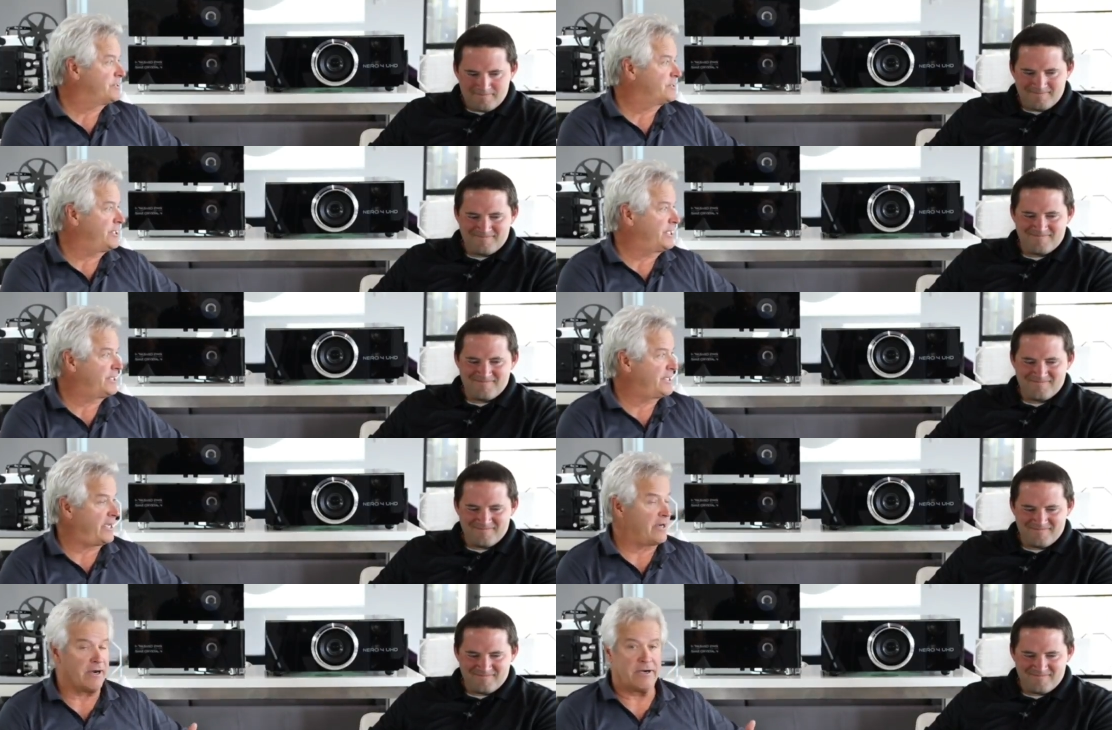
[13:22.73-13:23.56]
Speaker 1: So you can
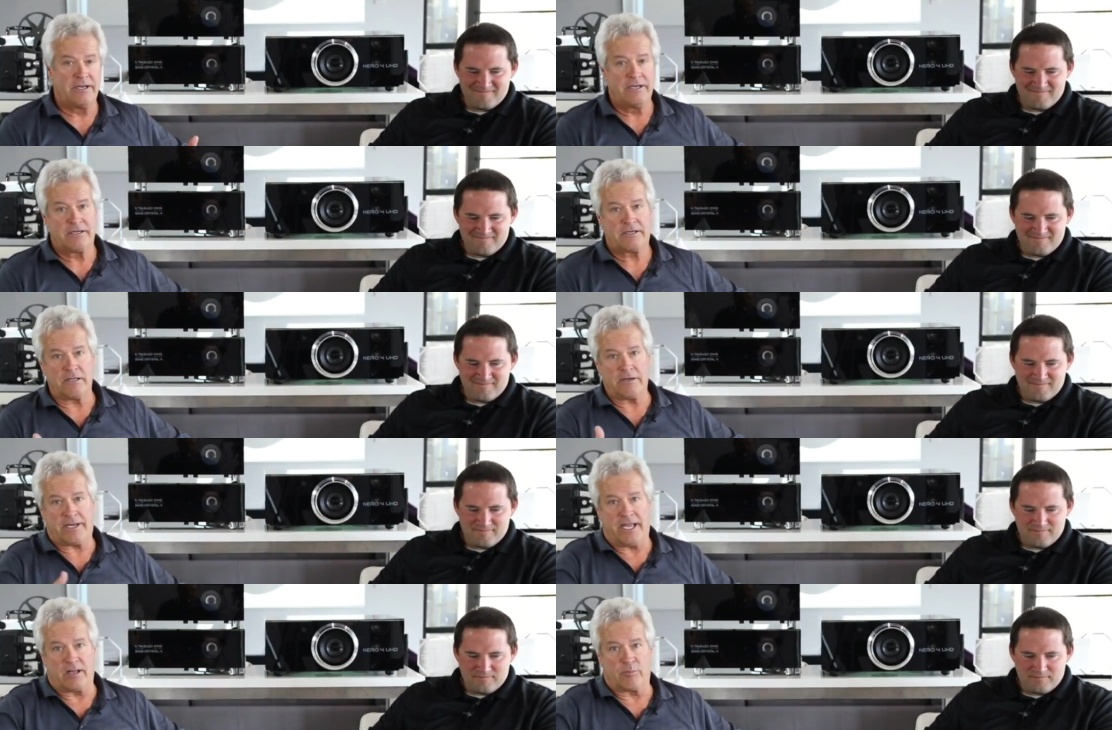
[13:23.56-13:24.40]
take our color
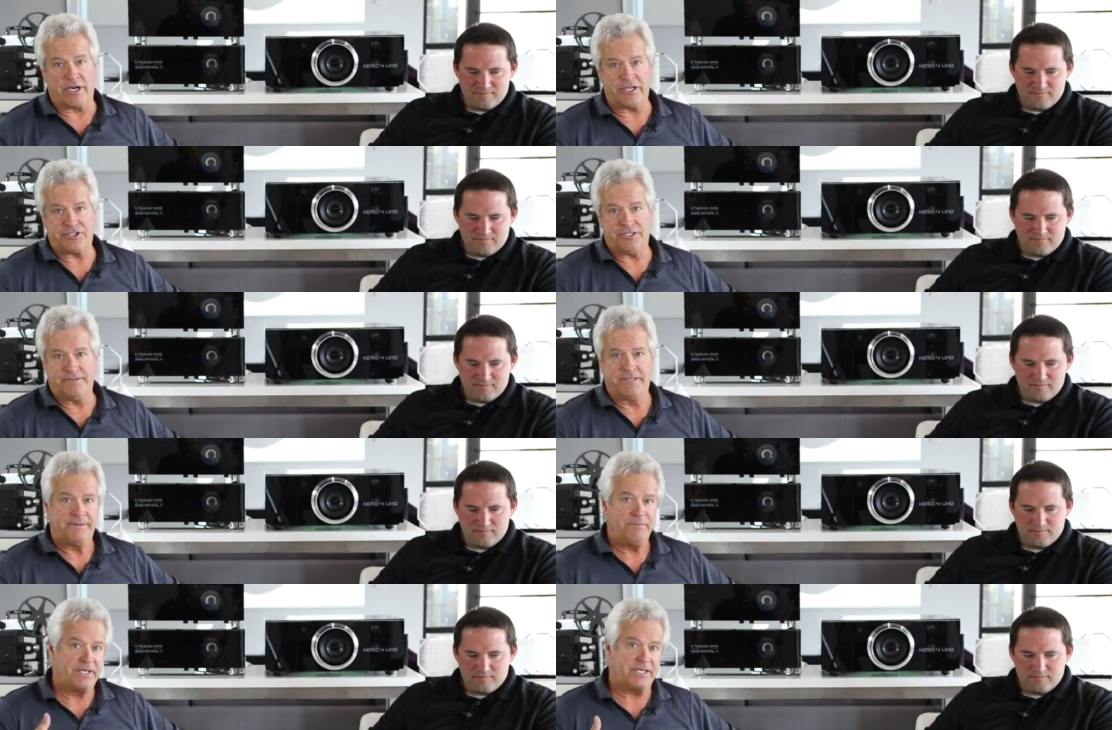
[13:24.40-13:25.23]
calibration,
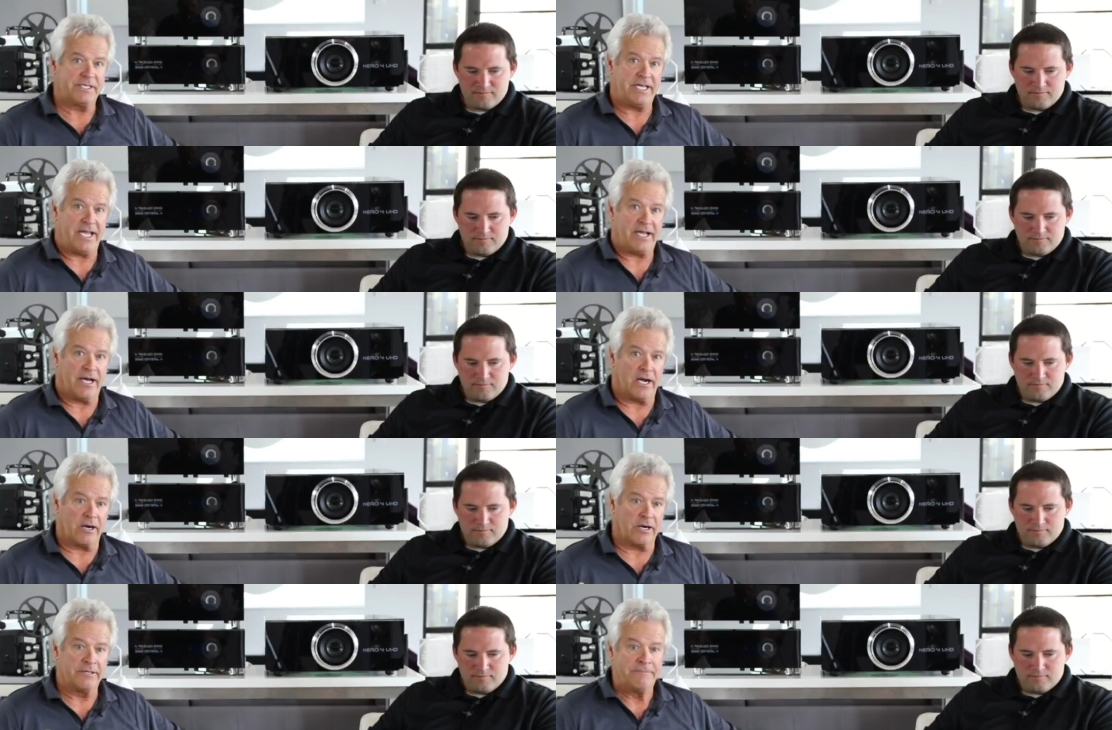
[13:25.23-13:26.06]
you can take
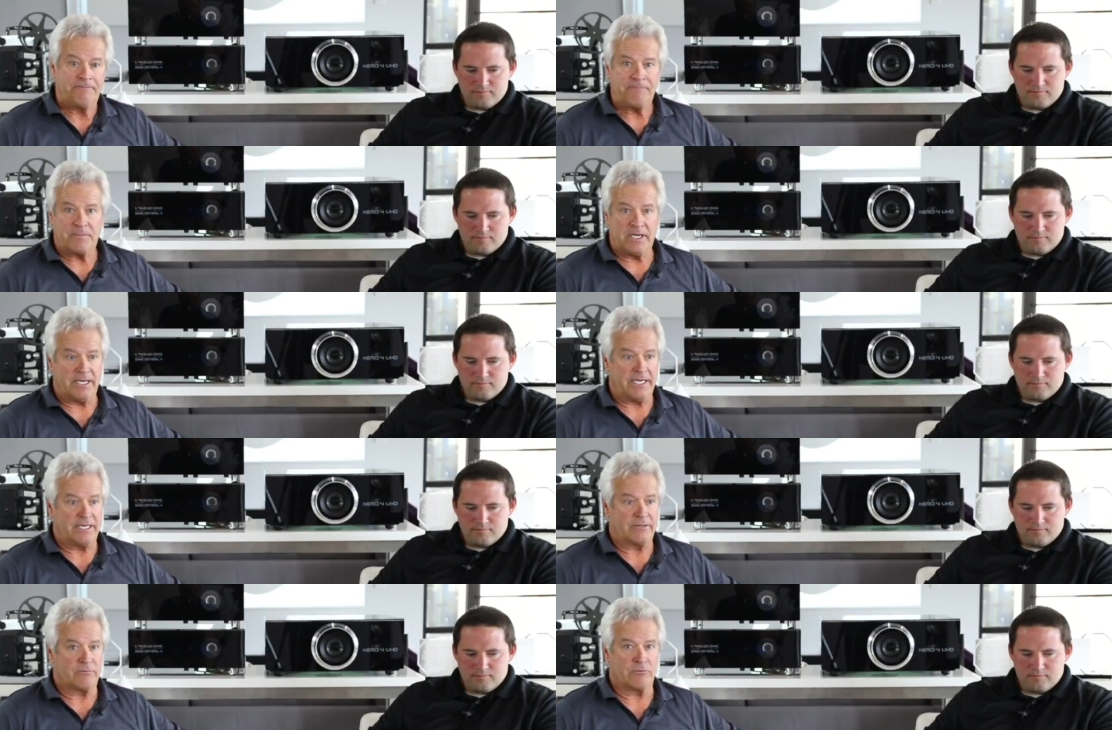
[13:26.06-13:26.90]
our
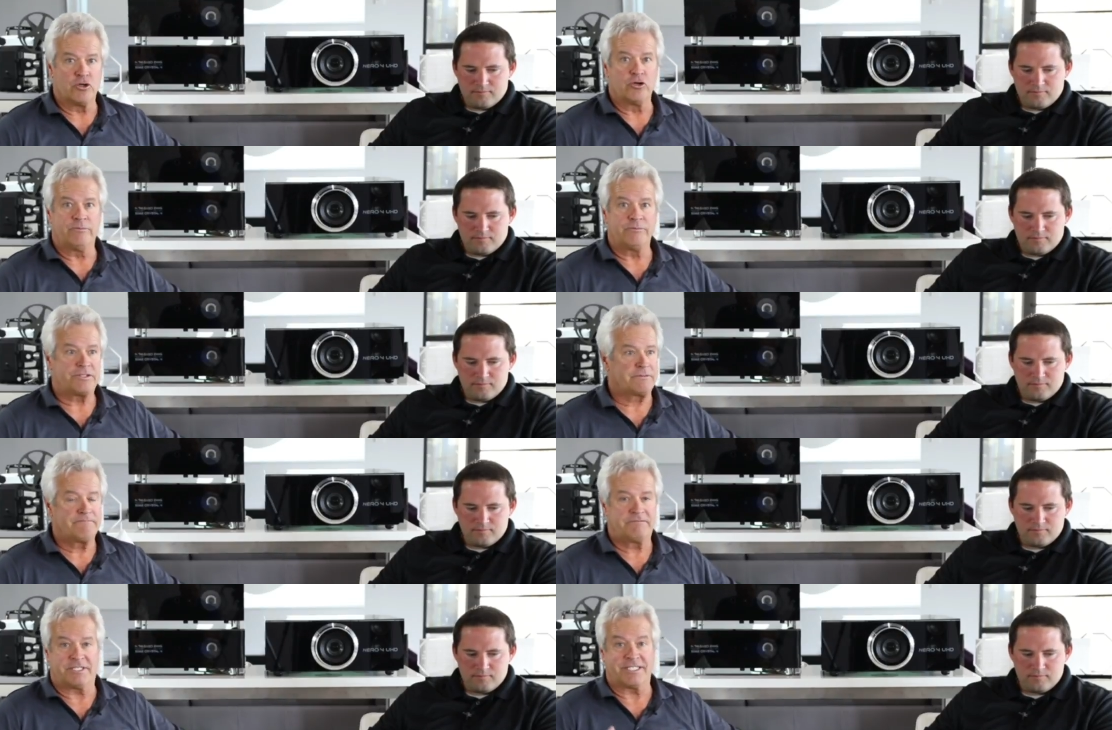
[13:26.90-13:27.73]
uh, room's
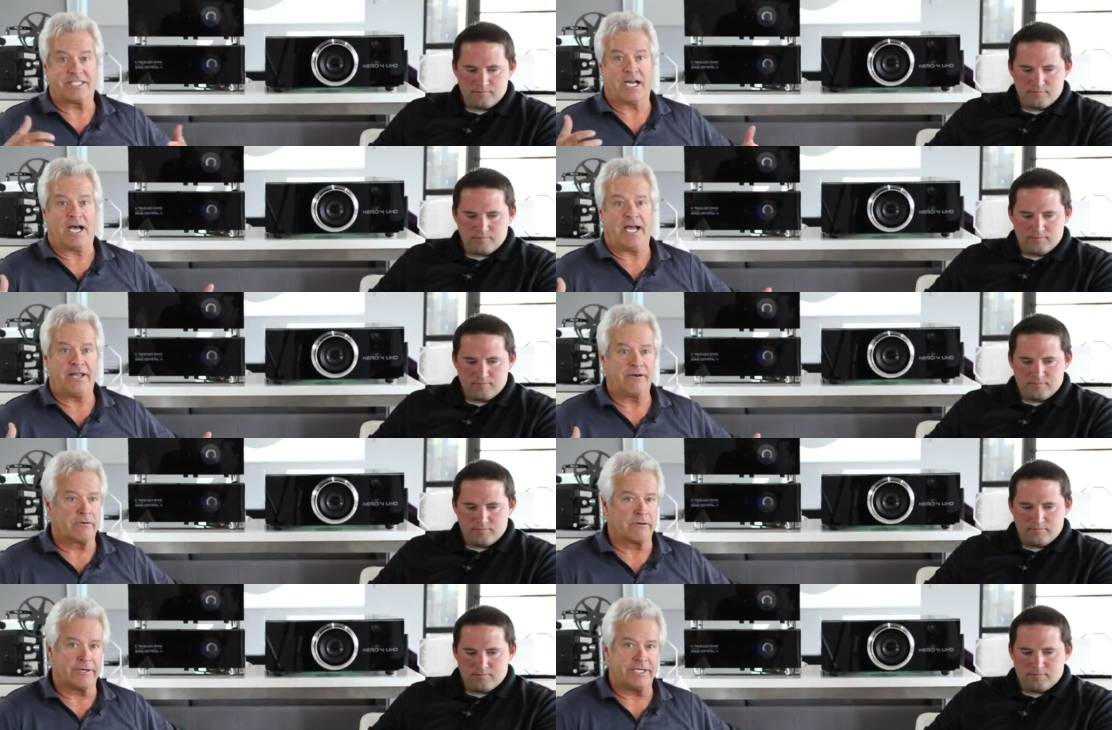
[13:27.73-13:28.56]
design
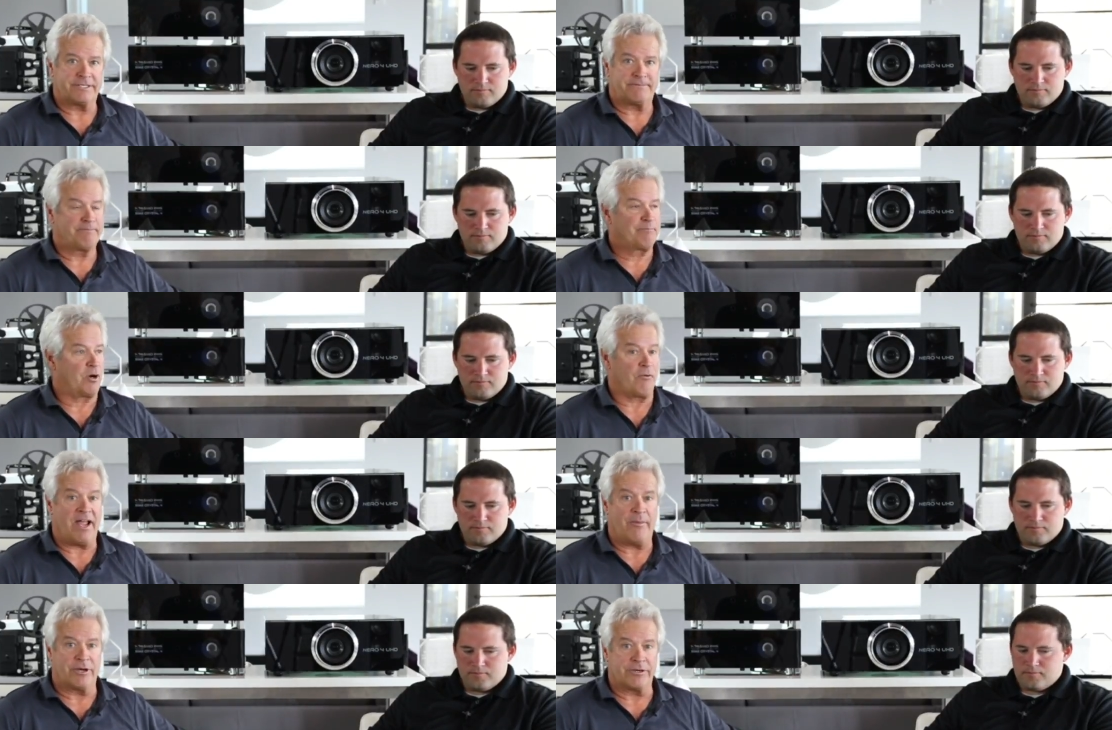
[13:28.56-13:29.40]
or its
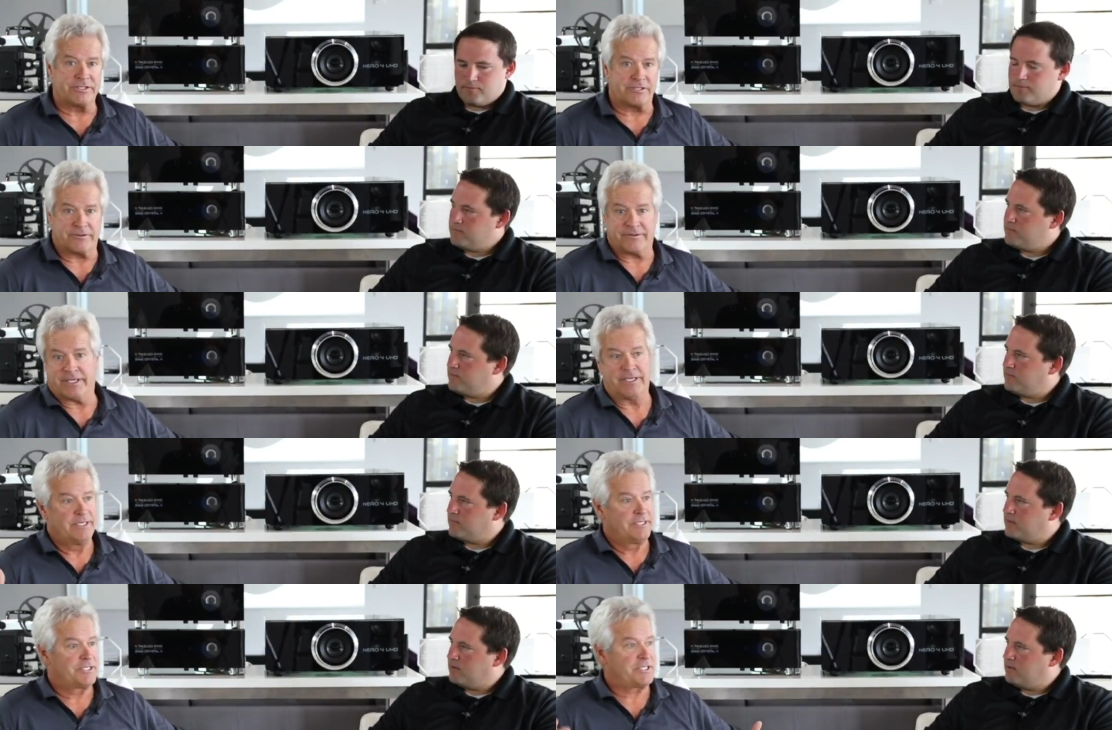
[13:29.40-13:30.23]
parameters or the
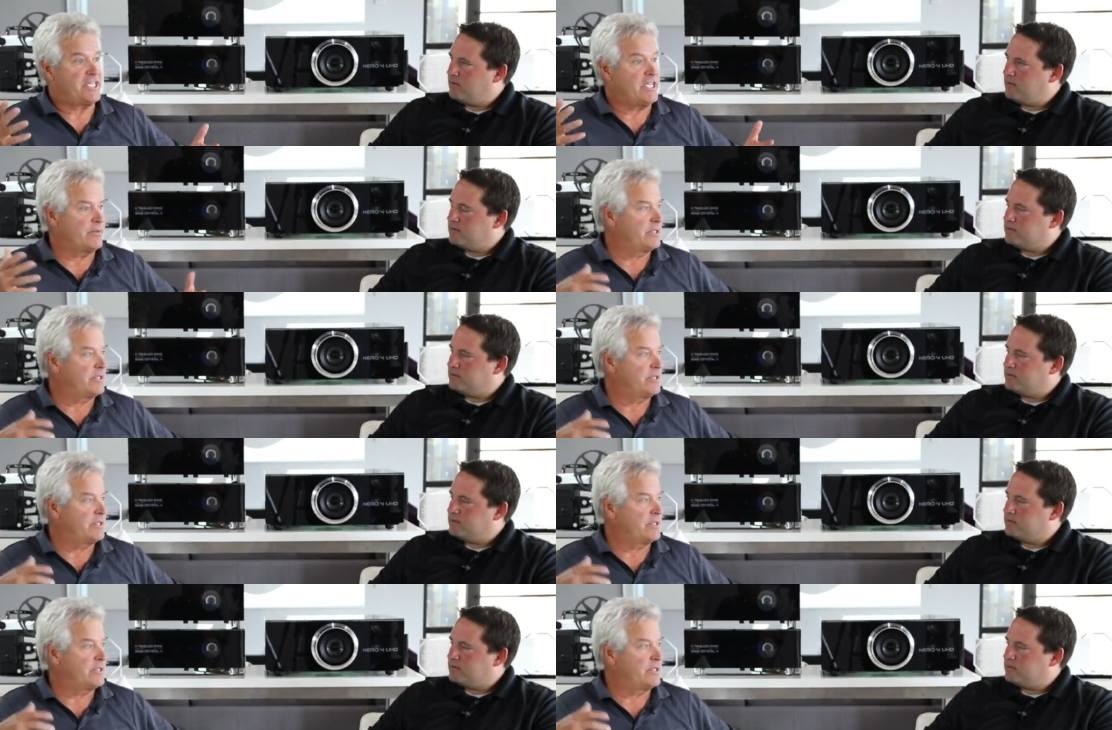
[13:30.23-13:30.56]
scheme of